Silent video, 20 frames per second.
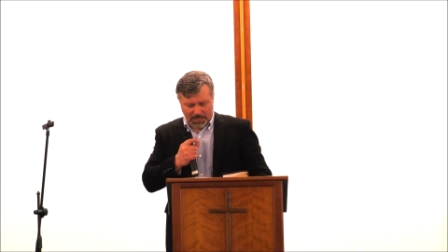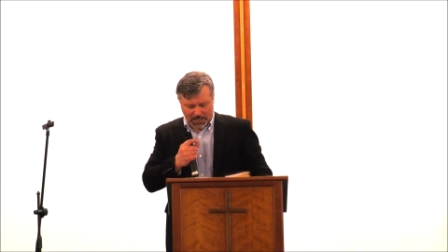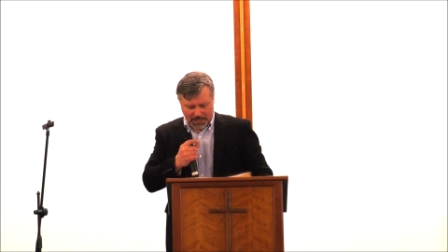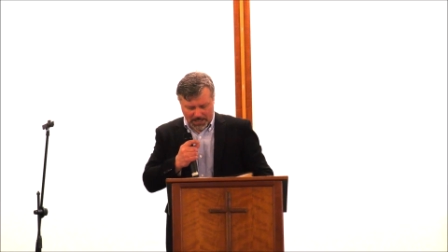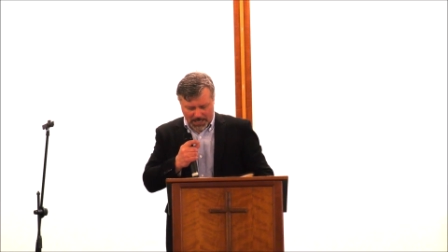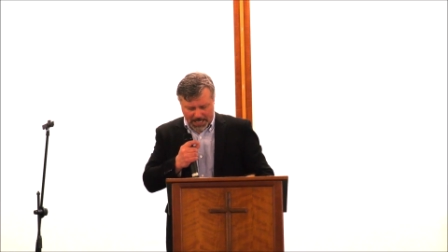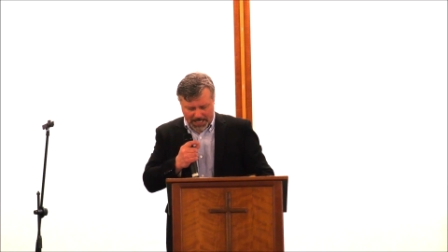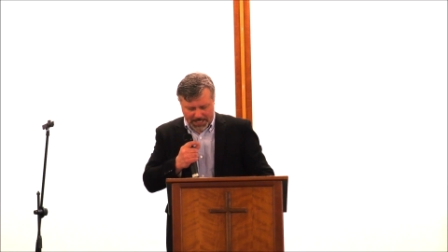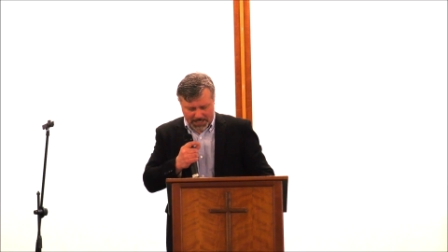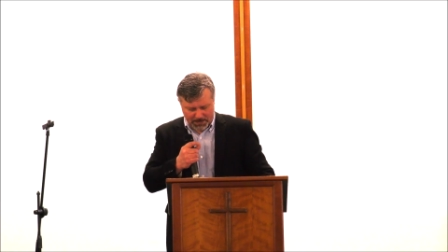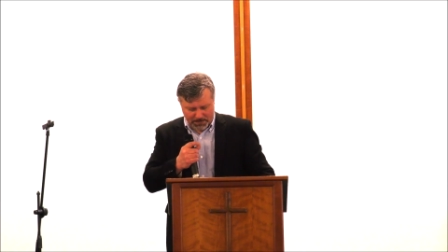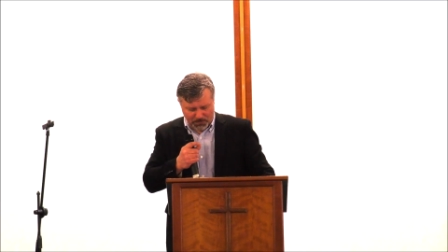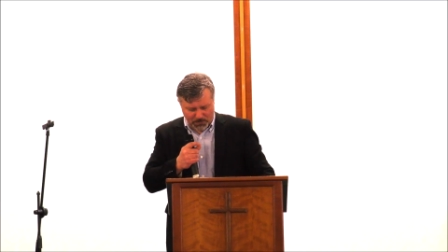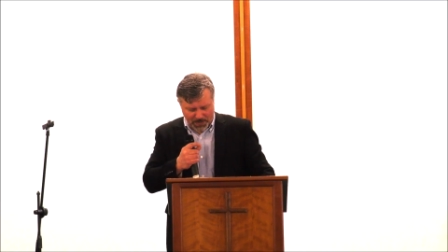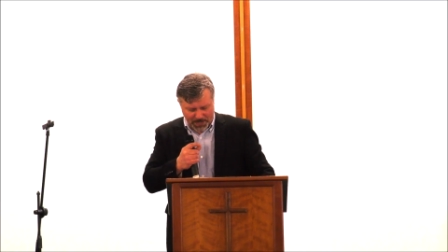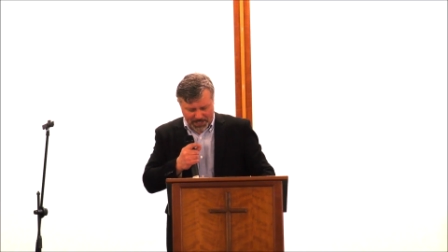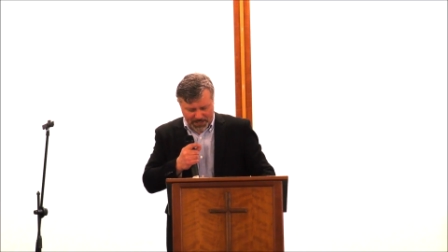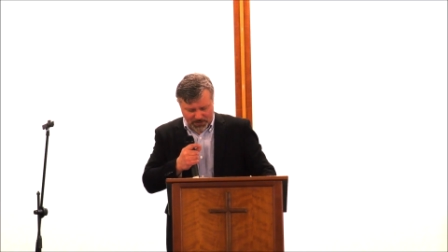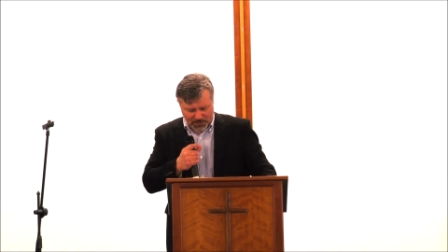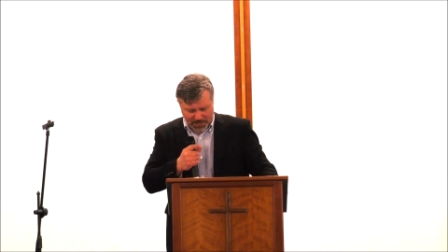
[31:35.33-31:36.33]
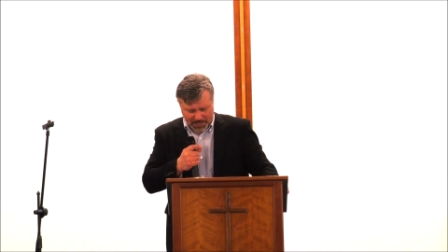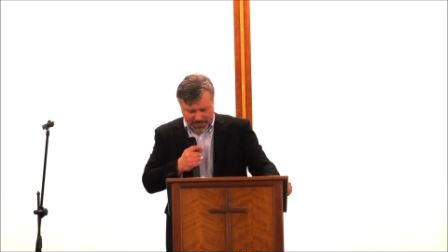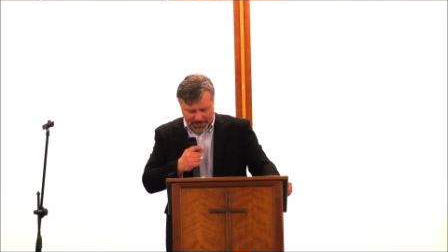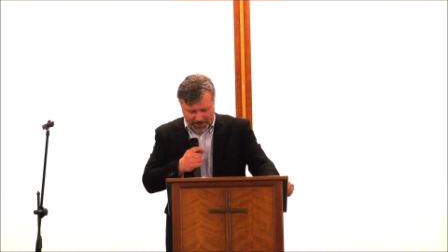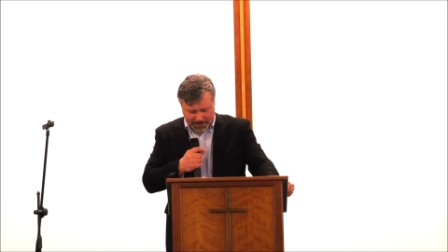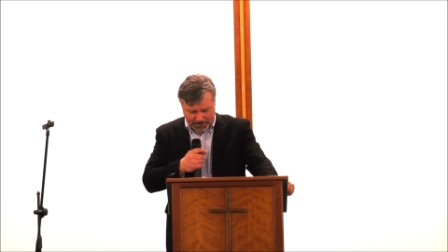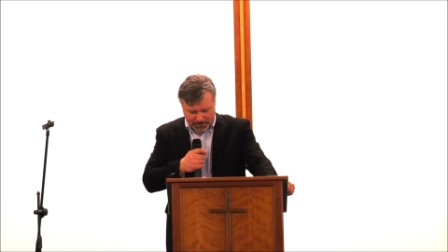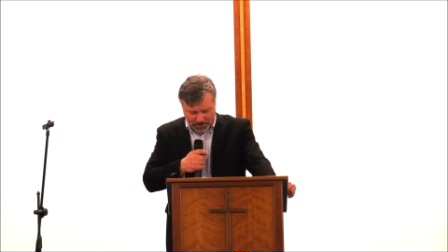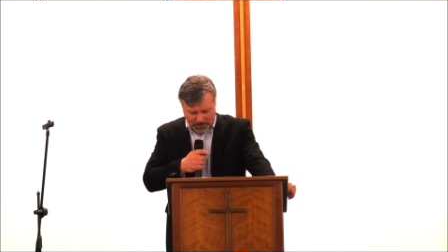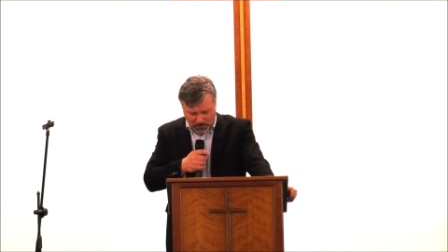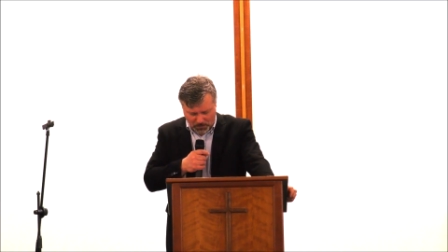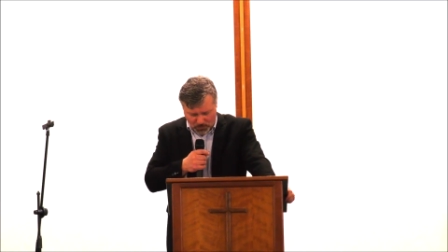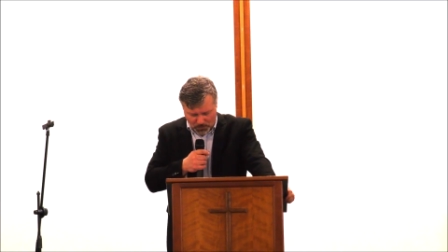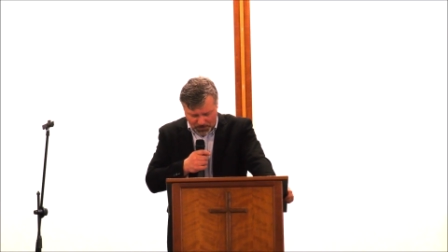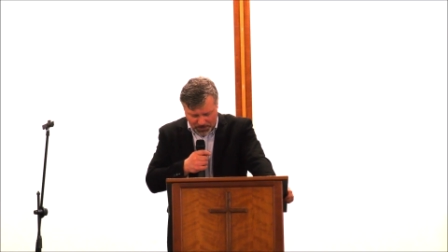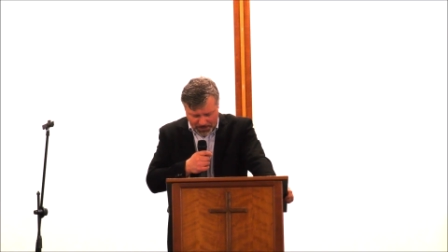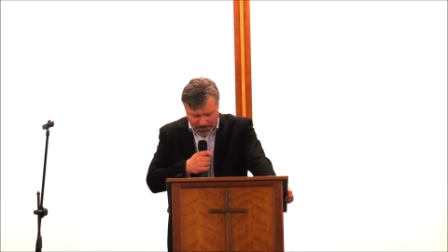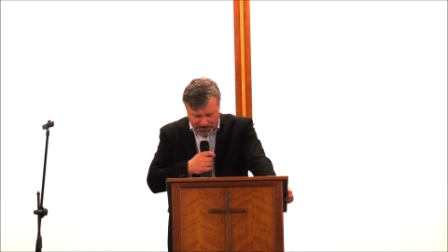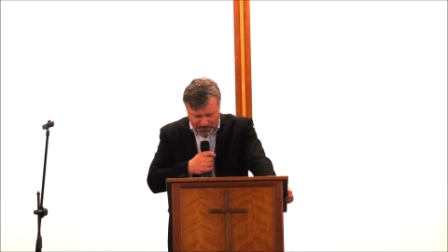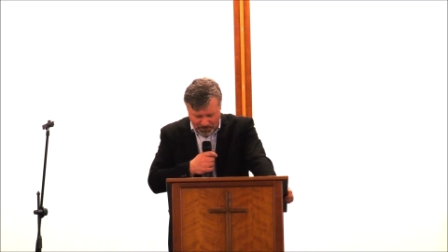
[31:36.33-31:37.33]
Let's pray together.
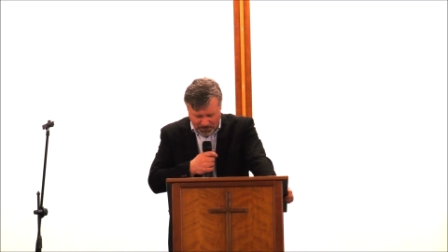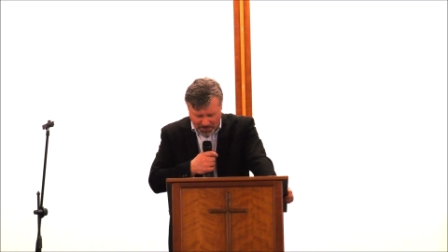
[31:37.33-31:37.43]
Lord,